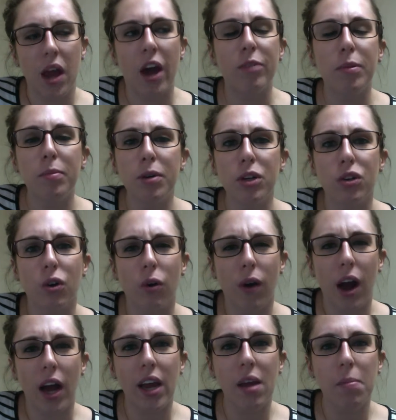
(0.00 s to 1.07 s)
I remember
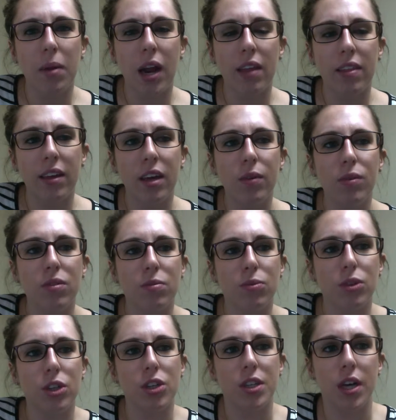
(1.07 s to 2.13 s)
crying, but I think it was
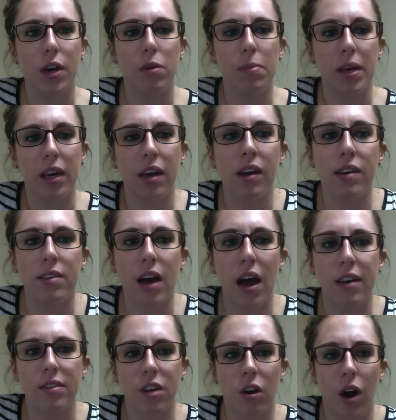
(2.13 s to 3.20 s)
more so because I
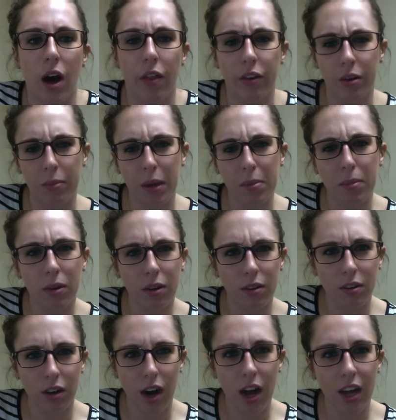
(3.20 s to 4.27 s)
saw other people
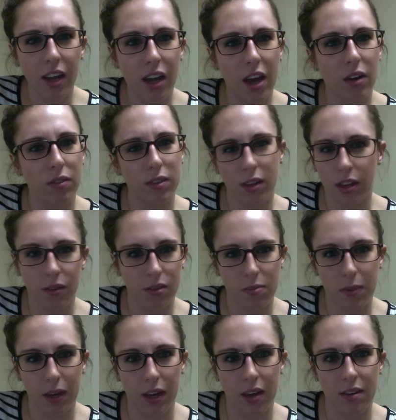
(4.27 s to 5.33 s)
crying. I don't think it was
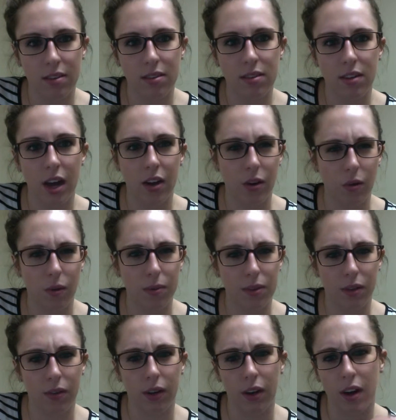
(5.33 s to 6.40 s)
because I knew what was
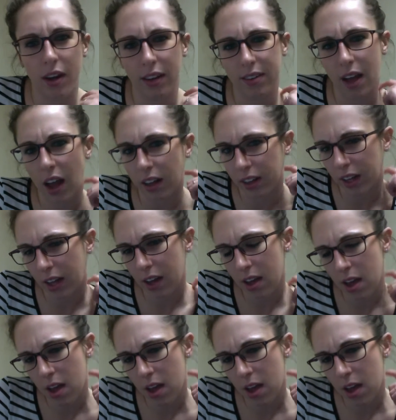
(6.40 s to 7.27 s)
going on exactly.